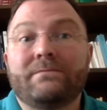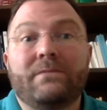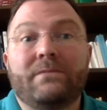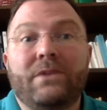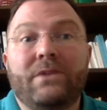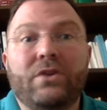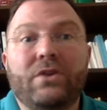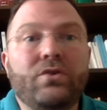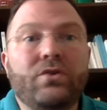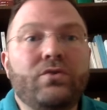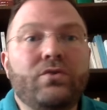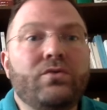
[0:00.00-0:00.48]

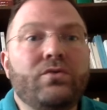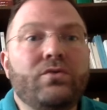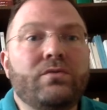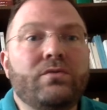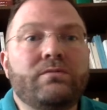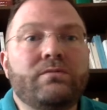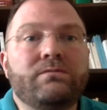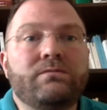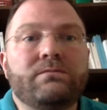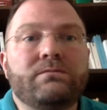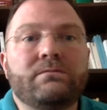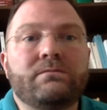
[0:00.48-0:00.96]

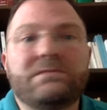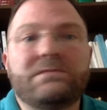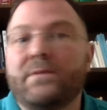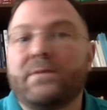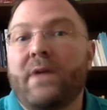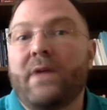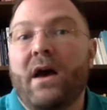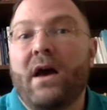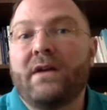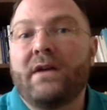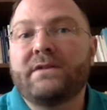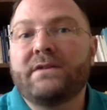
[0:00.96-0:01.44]
you, to
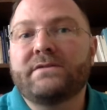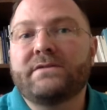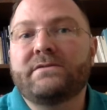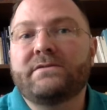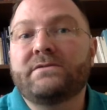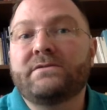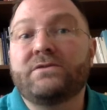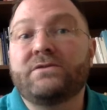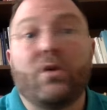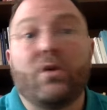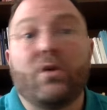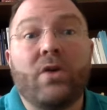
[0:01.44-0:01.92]
be
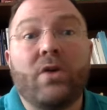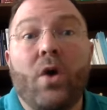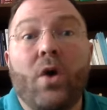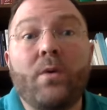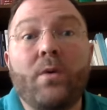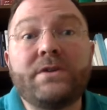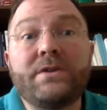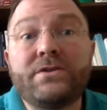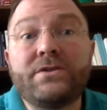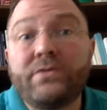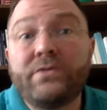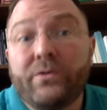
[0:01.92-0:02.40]
honest, don't
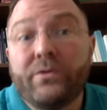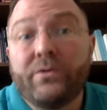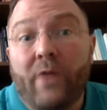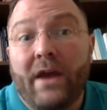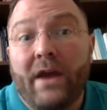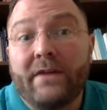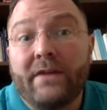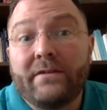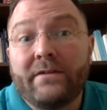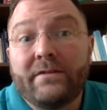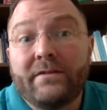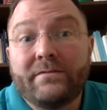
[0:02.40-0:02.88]
always do it
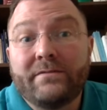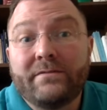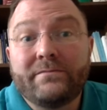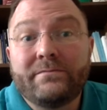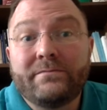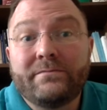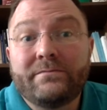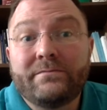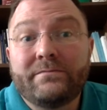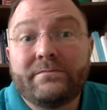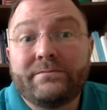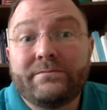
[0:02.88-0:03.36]
right.
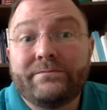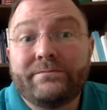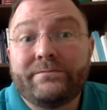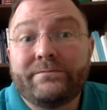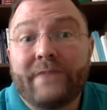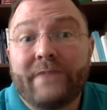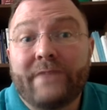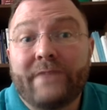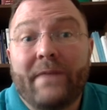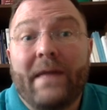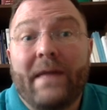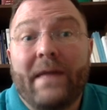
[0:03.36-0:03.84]

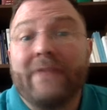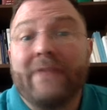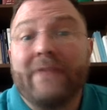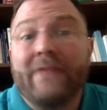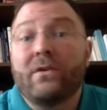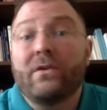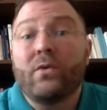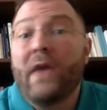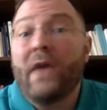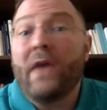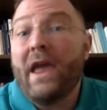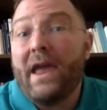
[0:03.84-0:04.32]
And that's
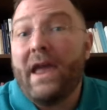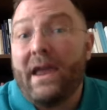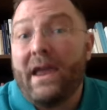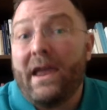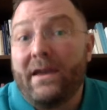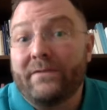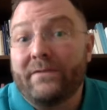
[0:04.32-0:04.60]
okay.